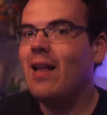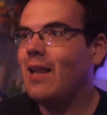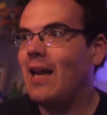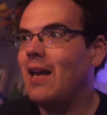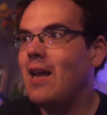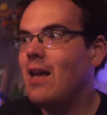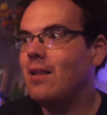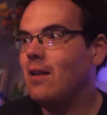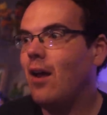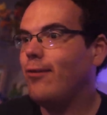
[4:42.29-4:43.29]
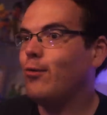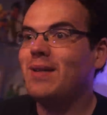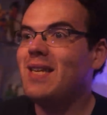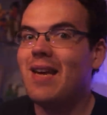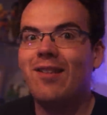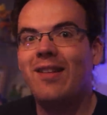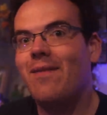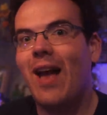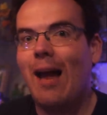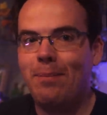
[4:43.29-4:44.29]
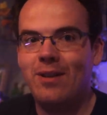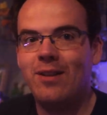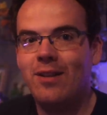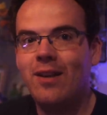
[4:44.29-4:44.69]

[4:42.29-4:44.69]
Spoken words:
Like, the last 20 years had never happened,